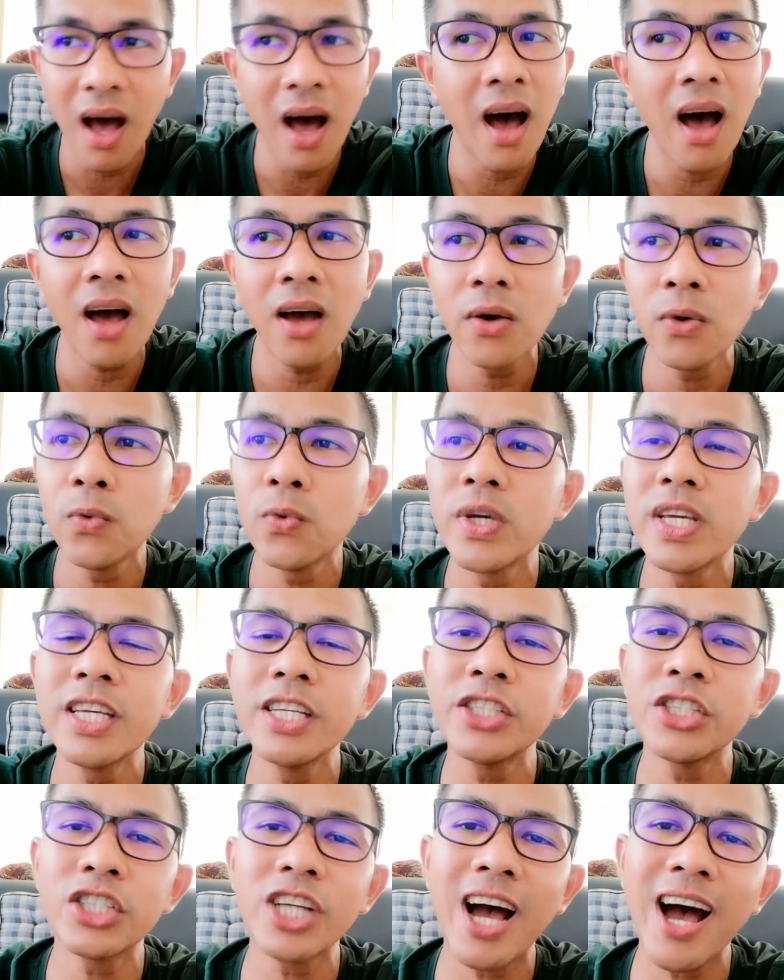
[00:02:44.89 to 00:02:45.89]
I
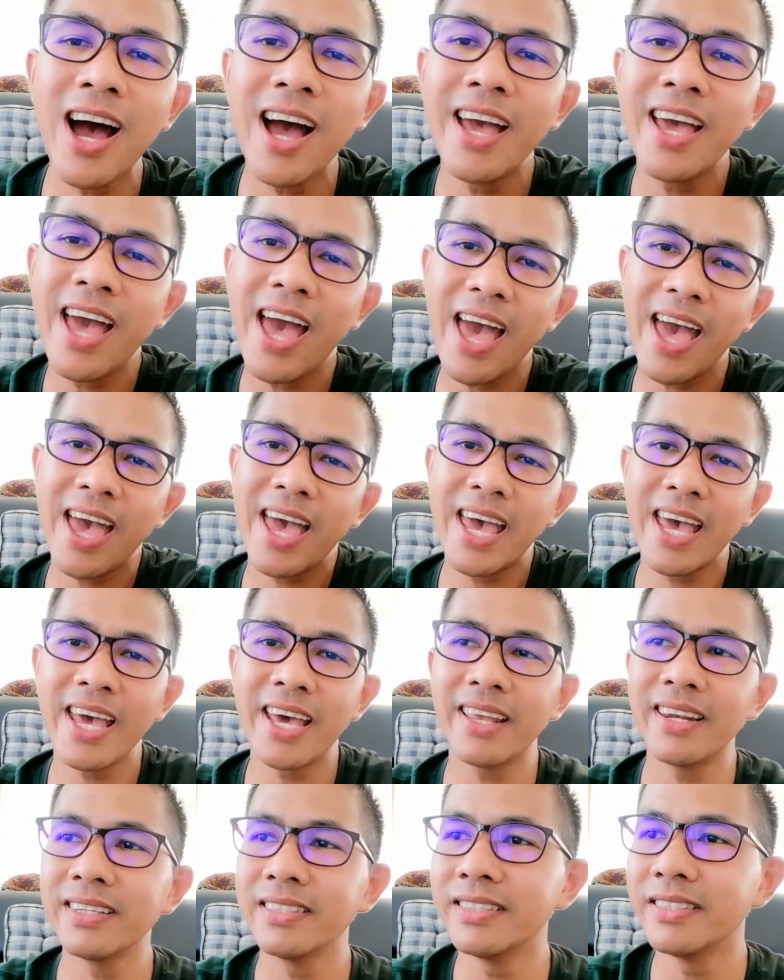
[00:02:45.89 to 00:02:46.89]
wish I
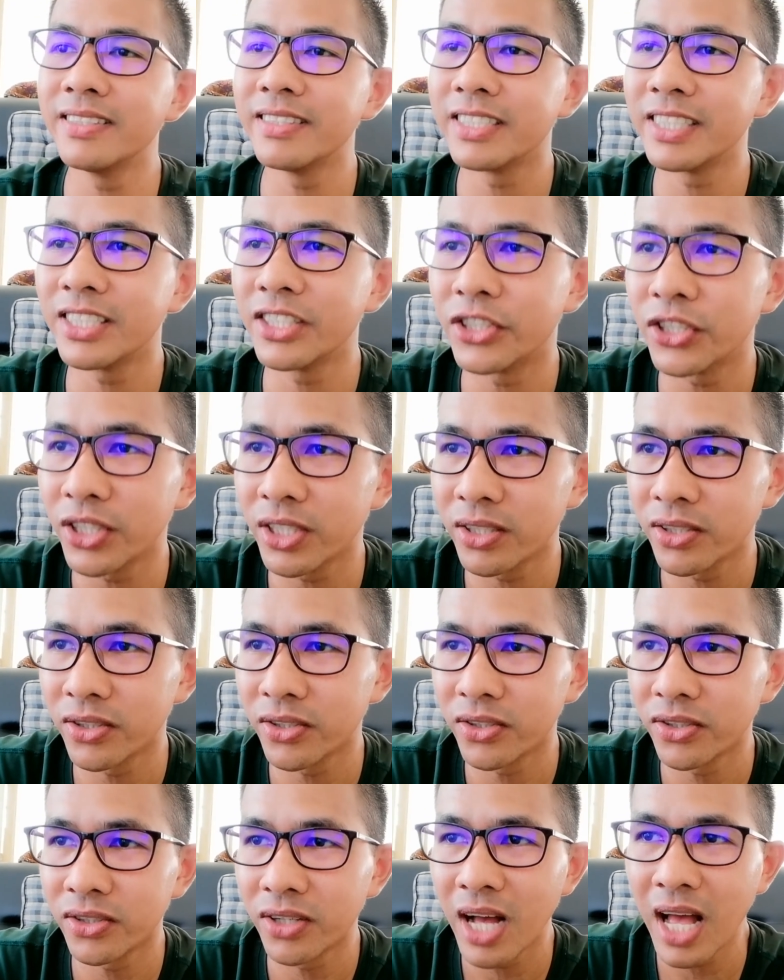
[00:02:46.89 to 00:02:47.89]
had a
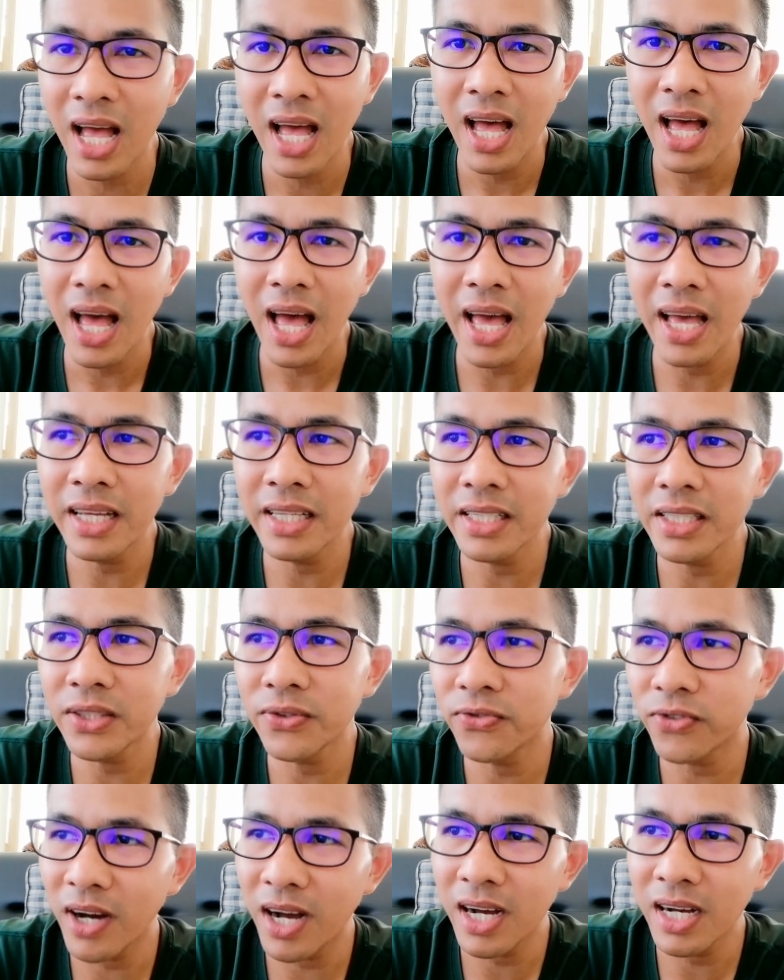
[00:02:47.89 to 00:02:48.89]
needle,
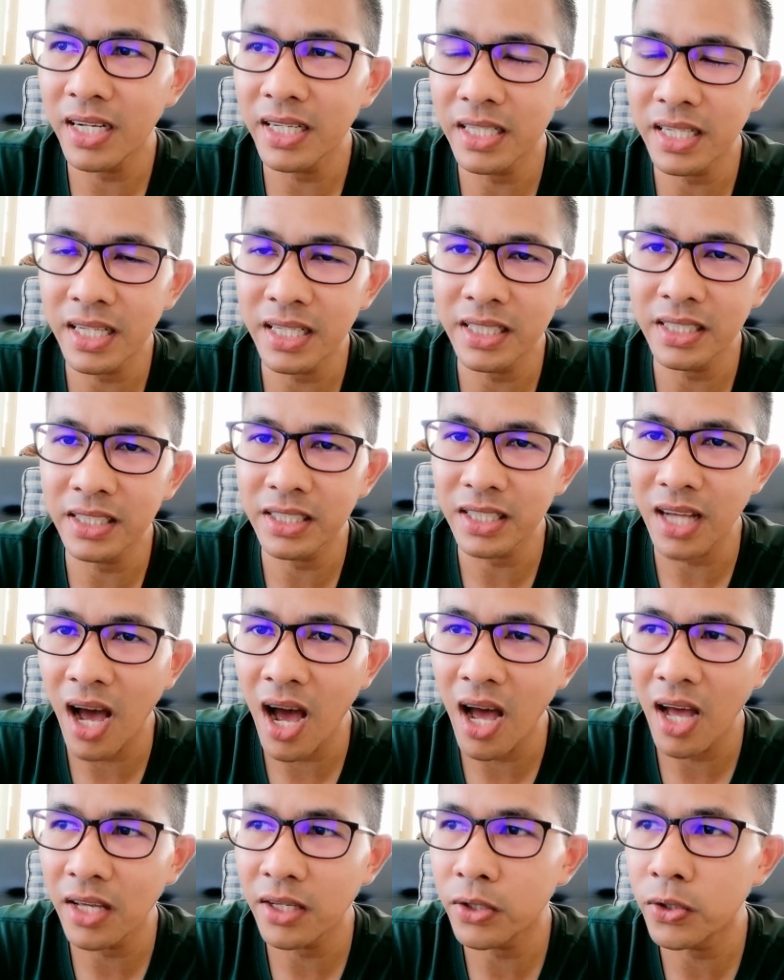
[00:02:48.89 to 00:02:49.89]
as fine as
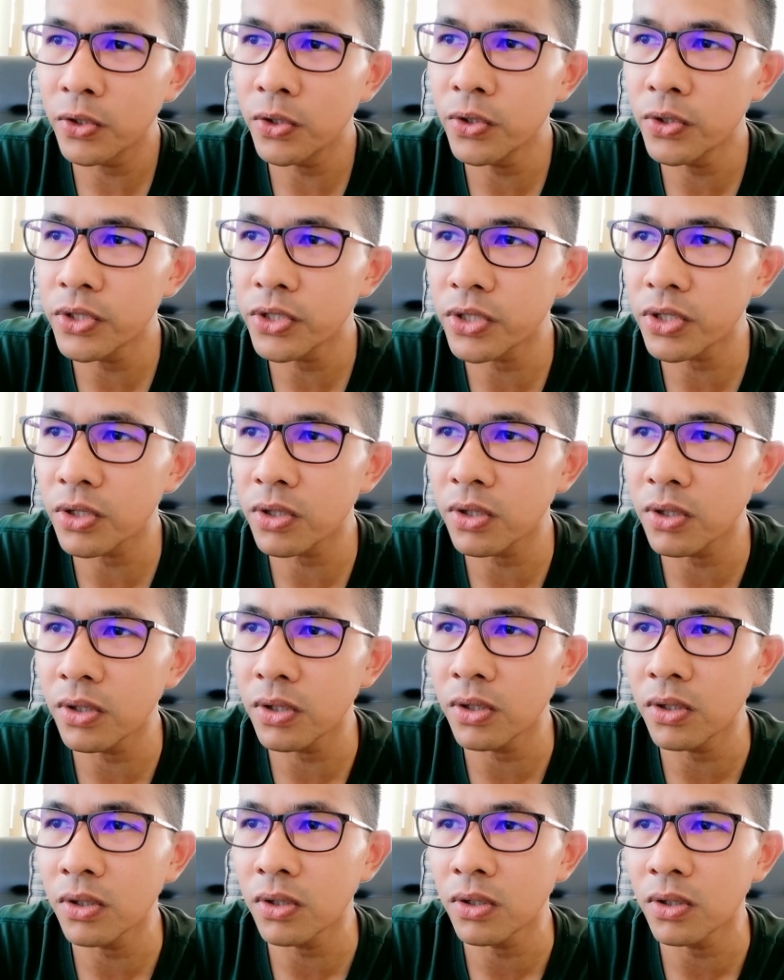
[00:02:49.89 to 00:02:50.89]
I could
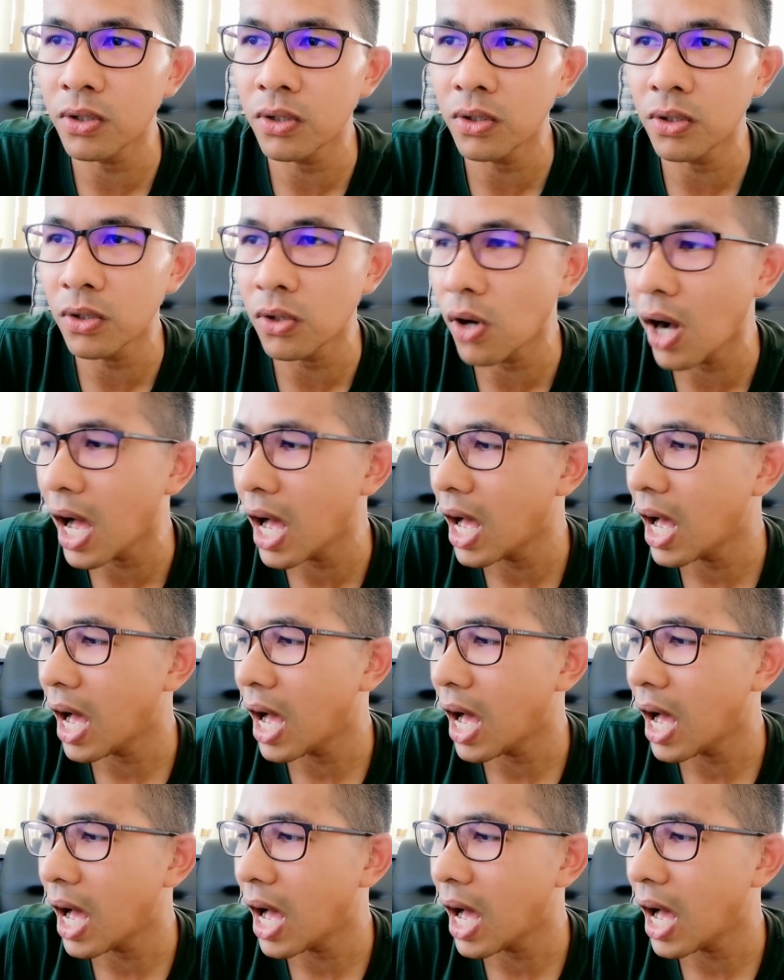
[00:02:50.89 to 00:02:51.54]
sew.